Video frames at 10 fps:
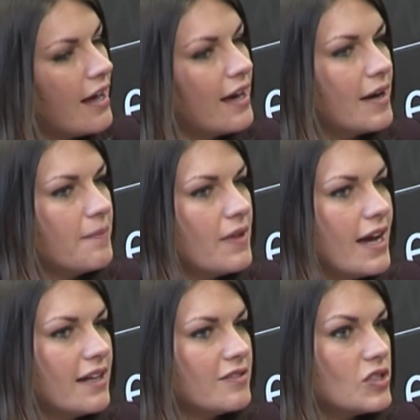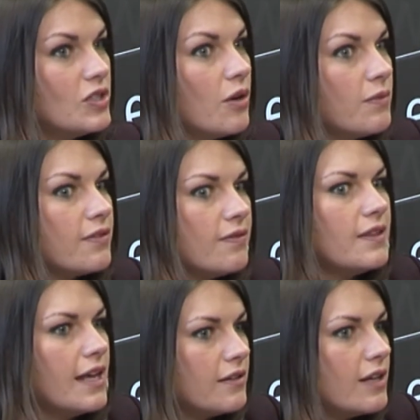and you
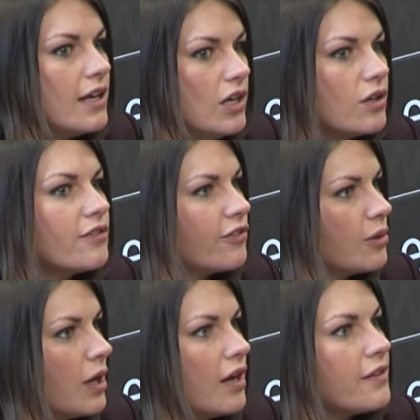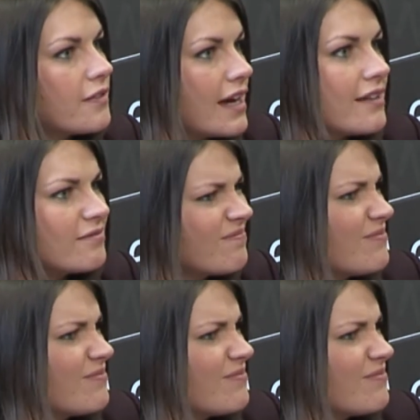know, it looked for a while that